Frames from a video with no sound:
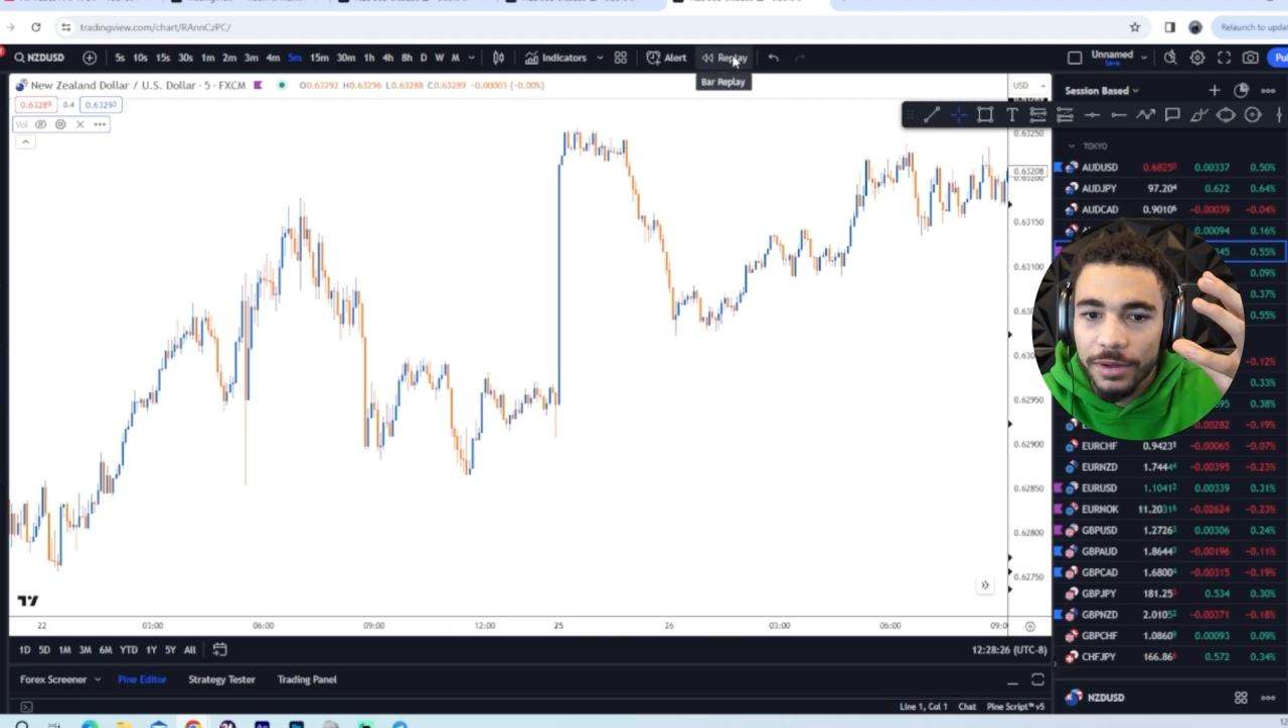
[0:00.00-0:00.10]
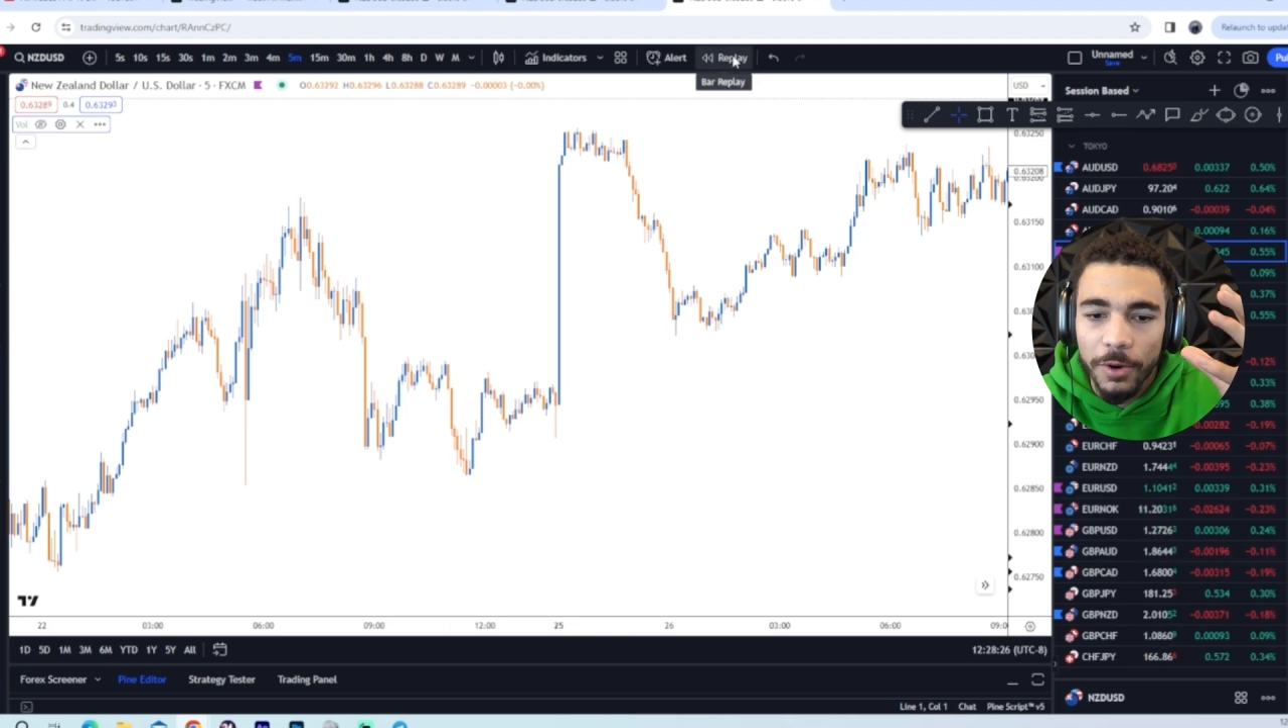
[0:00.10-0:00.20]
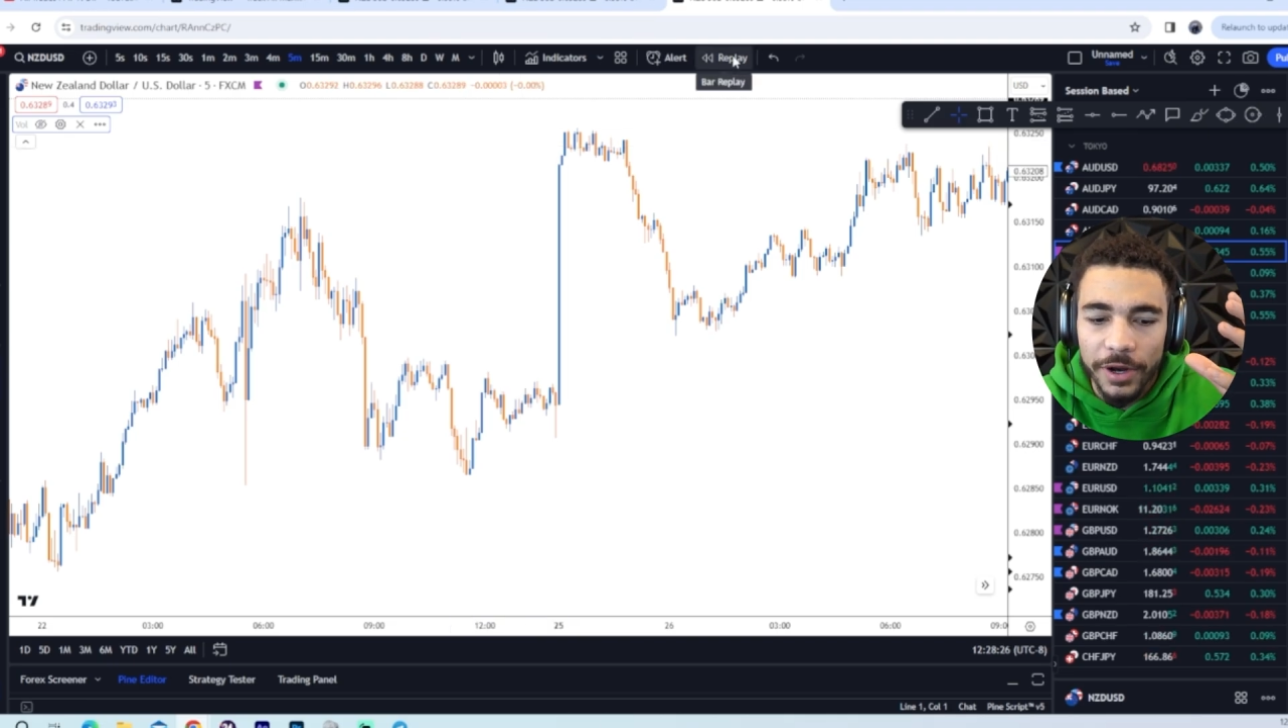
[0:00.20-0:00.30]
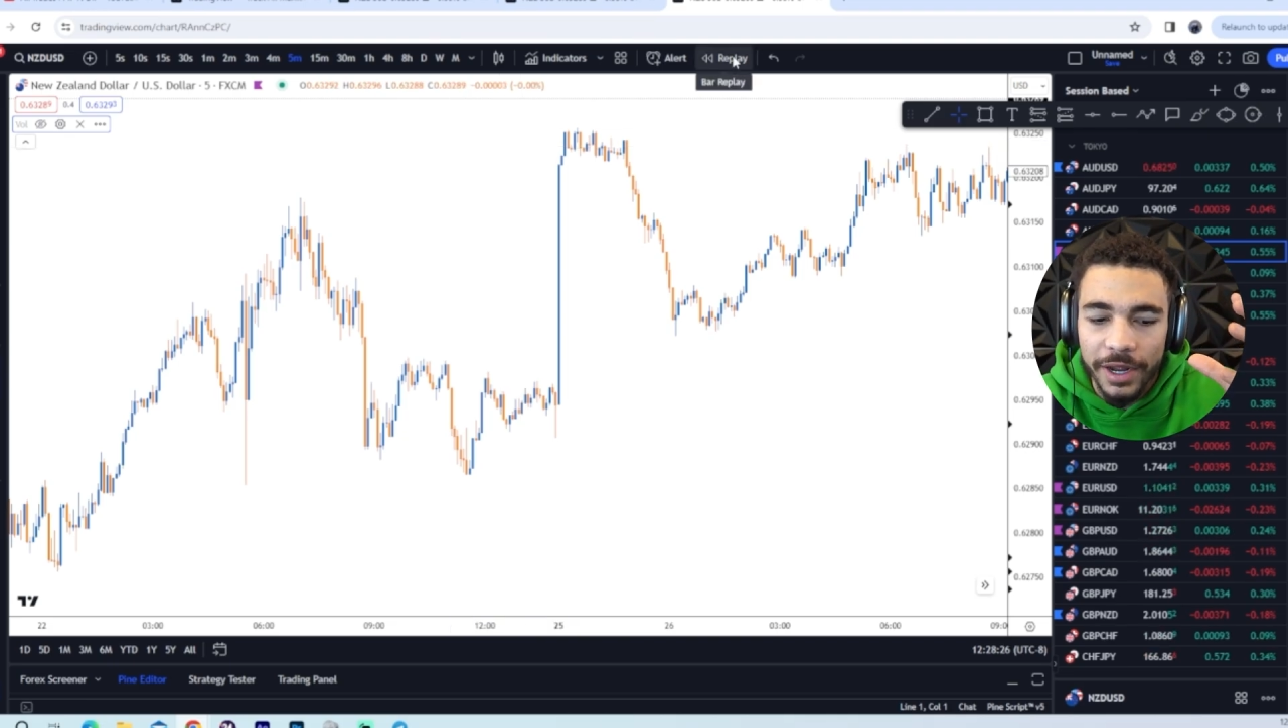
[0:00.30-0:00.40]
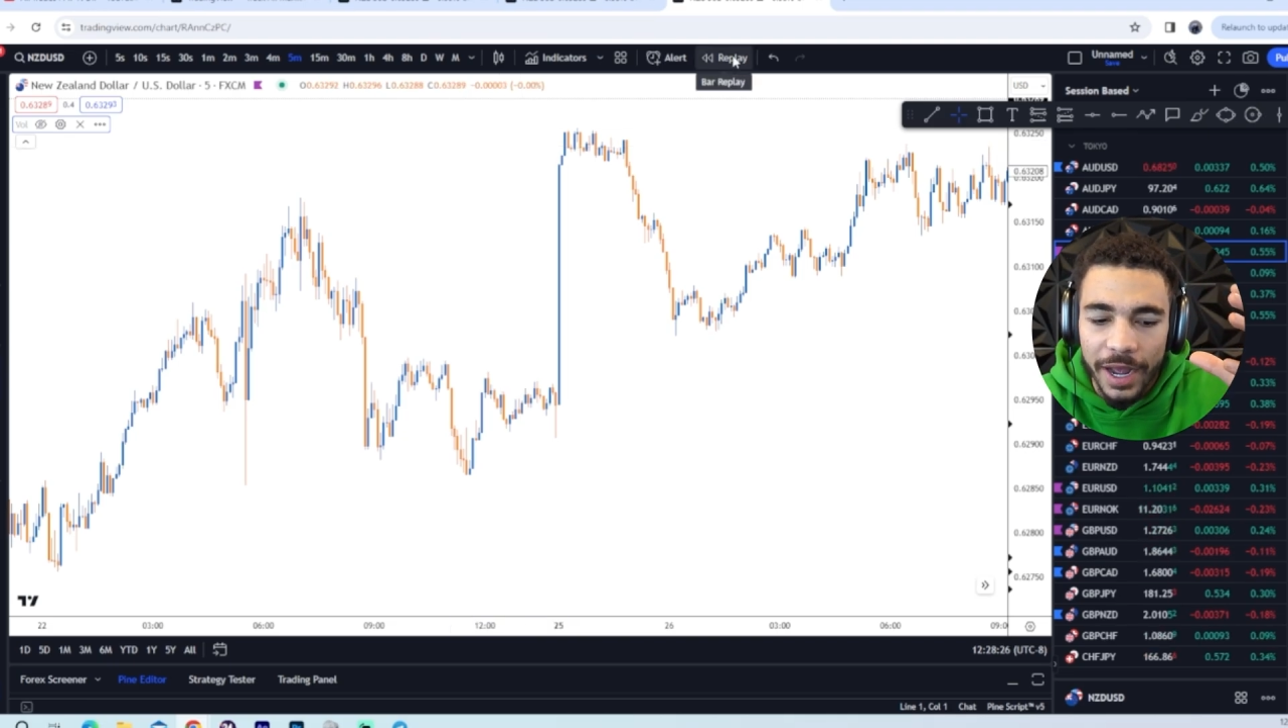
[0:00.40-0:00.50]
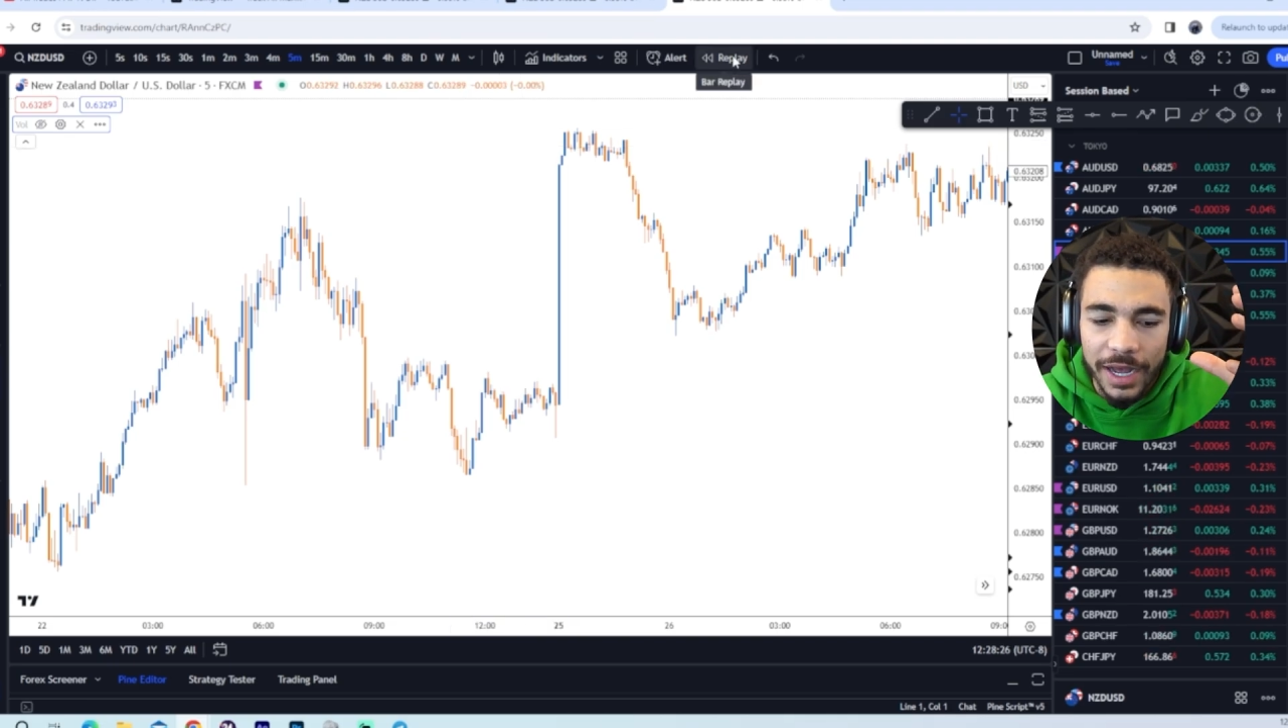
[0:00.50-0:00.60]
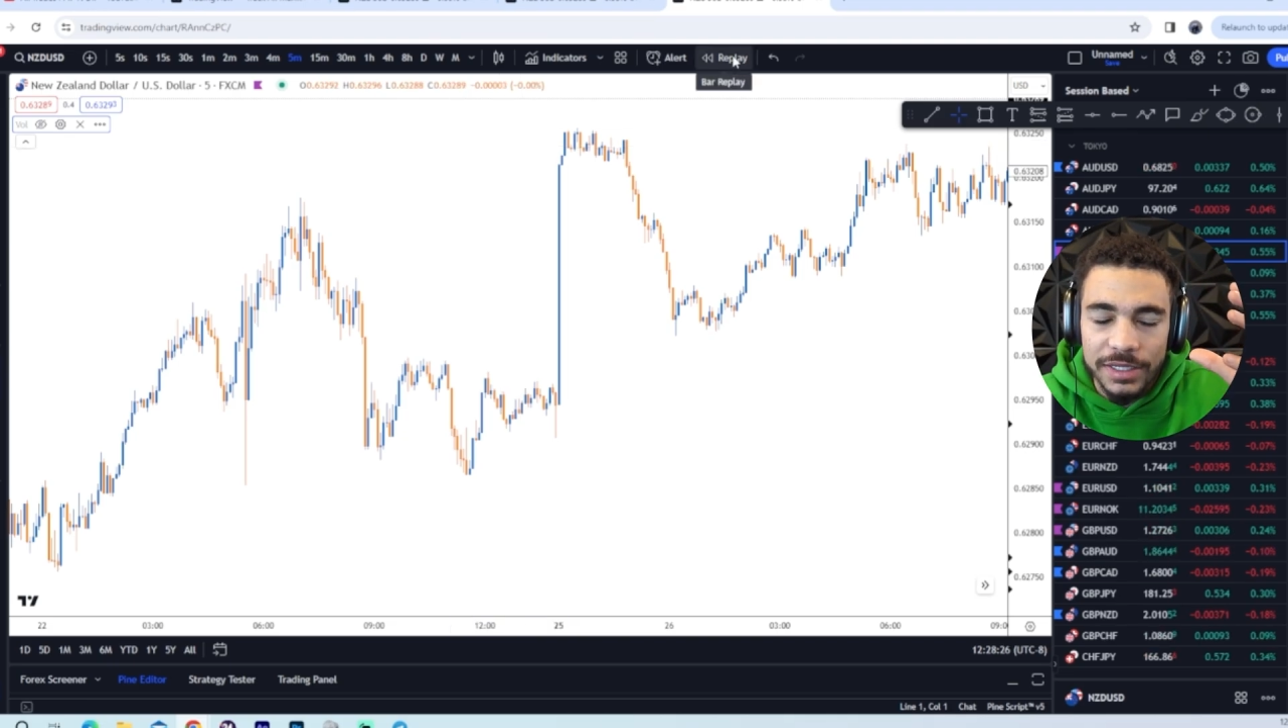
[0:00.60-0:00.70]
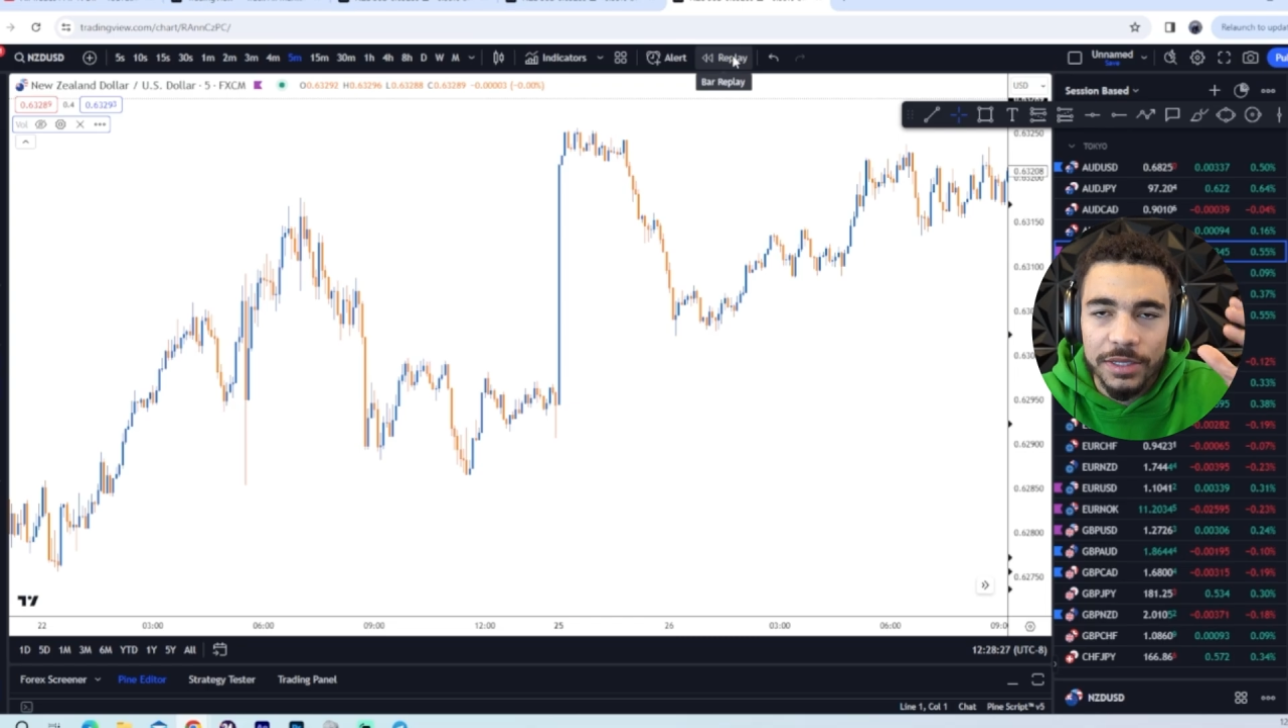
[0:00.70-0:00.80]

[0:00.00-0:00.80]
market has